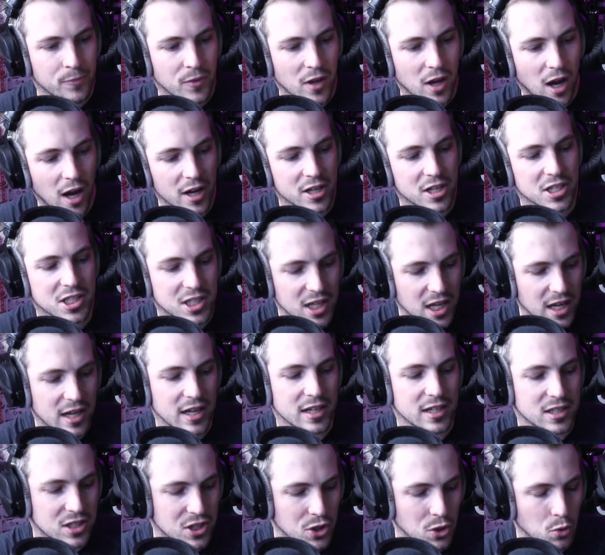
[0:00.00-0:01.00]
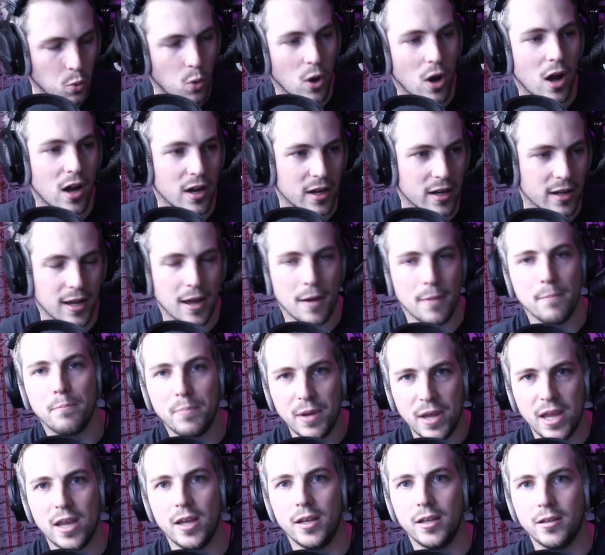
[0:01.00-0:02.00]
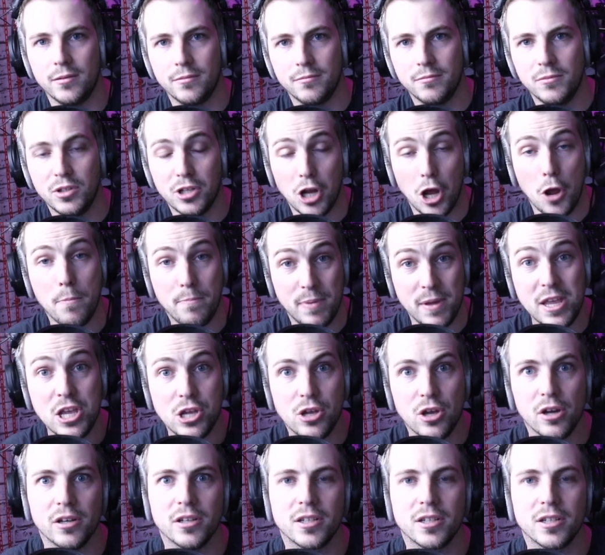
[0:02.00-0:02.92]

I just need it to work and be good.